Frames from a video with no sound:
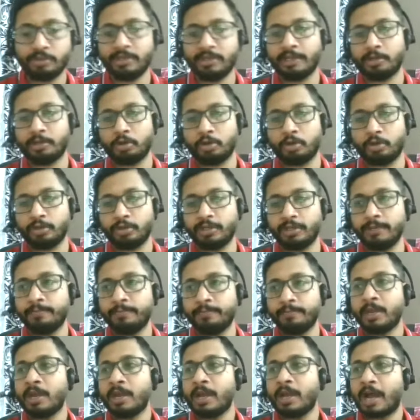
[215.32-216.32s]
technology.
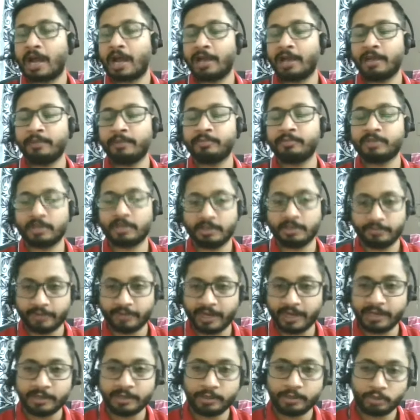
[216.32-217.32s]
I am
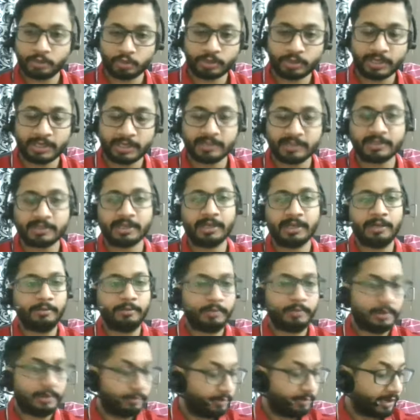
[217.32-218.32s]
certified in Nutanix,
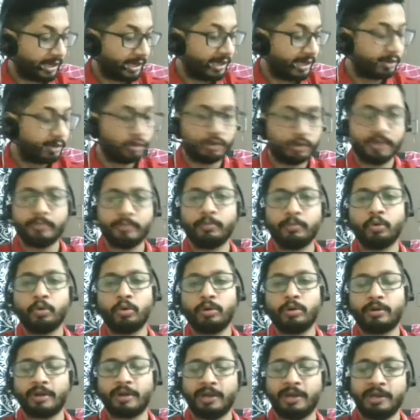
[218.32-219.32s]
and I'm trying to give
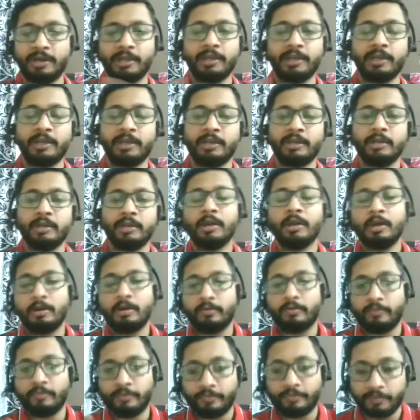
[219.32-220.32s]
more training in
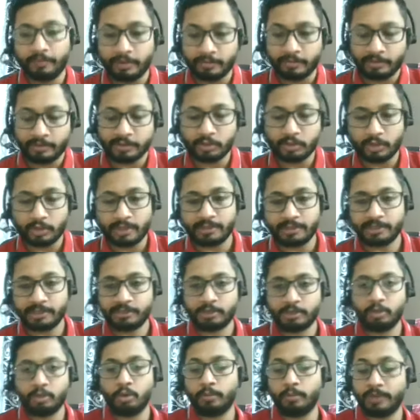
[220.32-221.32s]

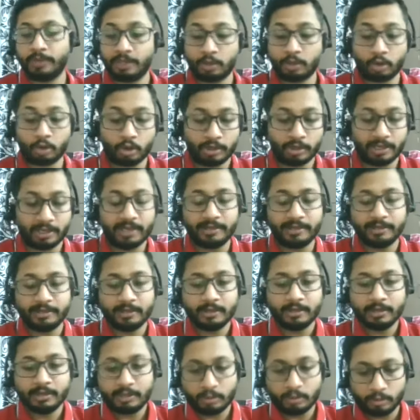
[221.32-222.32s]
virtualization domain and all that.
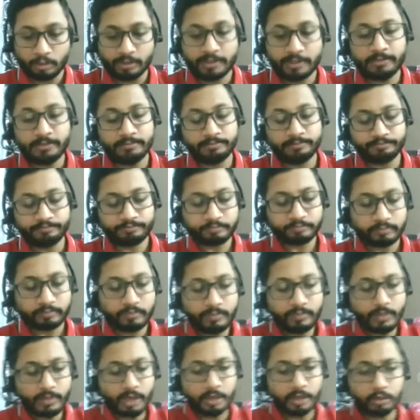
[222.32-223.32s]
Okay,
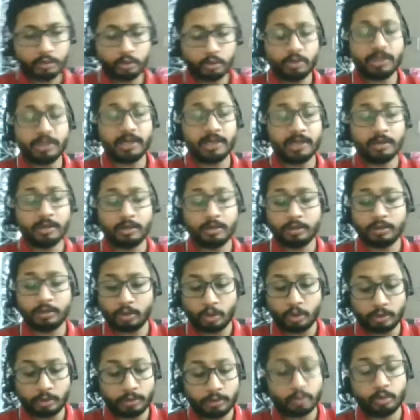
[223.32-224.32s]
so there
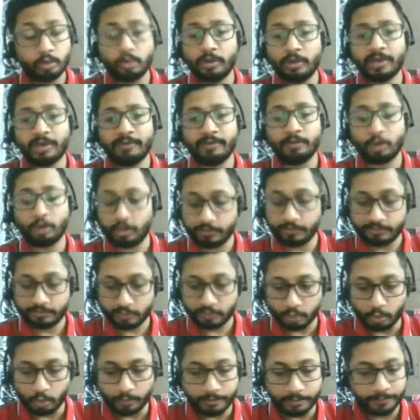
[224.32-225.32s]
you have a lot of
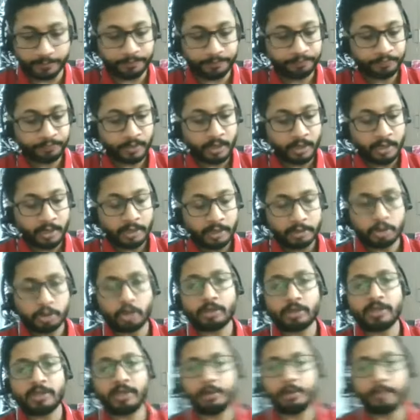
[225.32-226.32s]
scope.
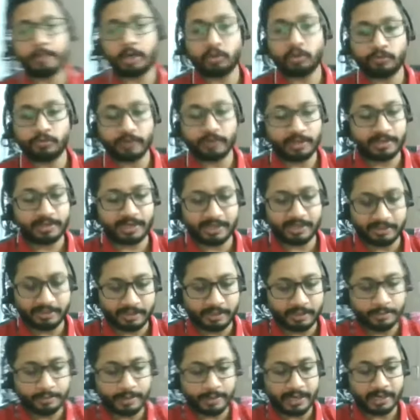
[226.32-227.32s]
Talking about Veritas
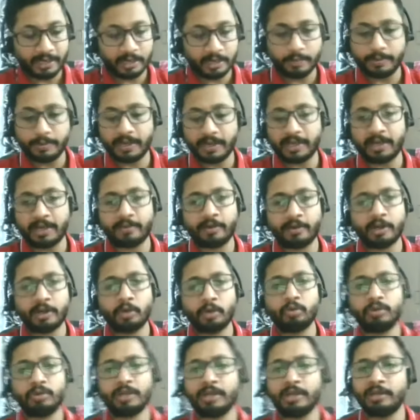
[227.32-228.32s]
NetBackup, I have
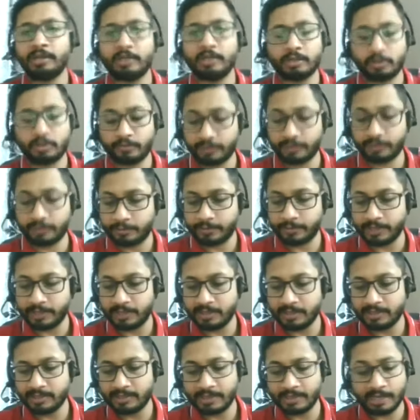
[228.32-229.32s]
around 10 years of
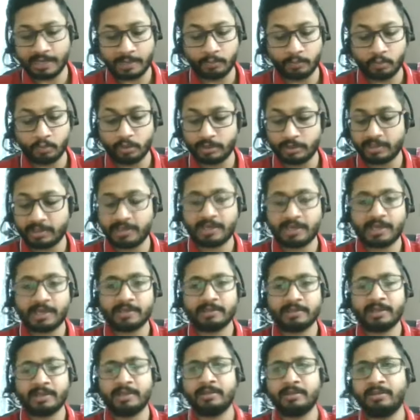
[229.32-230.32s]
experience, and I'm working
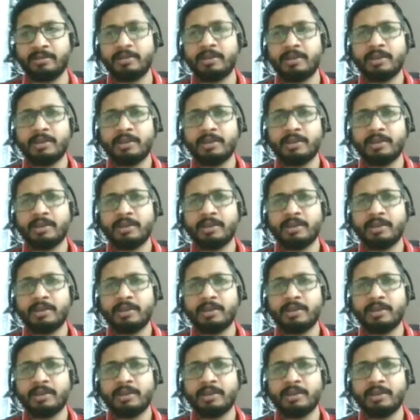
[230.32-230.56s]
as an